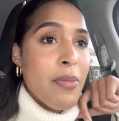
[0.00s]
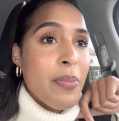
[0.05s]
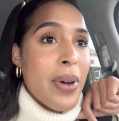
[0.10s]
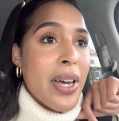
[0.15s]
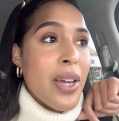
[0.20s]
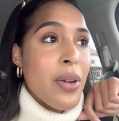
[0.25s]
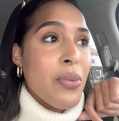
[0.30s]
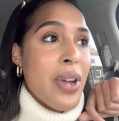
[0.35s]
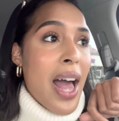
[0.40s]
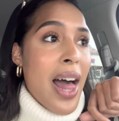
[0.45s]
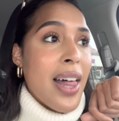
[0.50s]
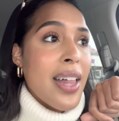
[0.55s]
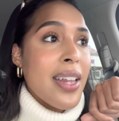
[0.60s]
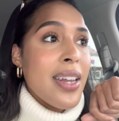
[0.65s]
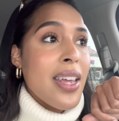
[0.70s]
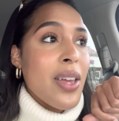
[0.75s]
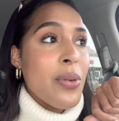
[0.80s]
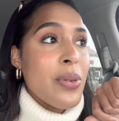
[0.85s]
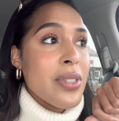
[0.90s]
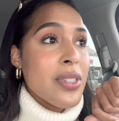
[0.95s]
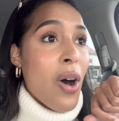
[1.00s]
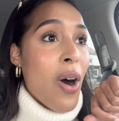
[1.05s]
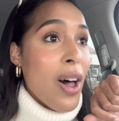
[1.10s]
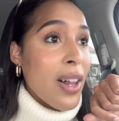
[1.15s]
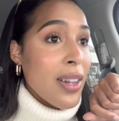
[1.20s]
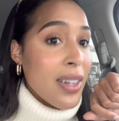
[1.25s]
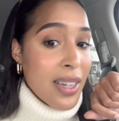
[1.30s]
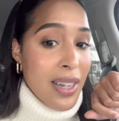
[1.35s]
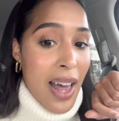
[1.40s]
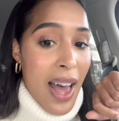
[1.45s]
but in reality, it was
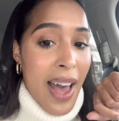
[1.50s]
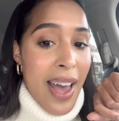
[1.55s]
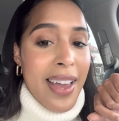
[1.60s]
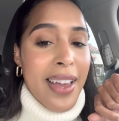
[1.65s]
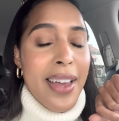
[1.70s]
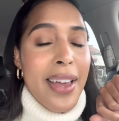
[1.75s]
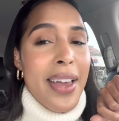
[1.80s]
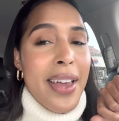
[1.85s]
all a lie.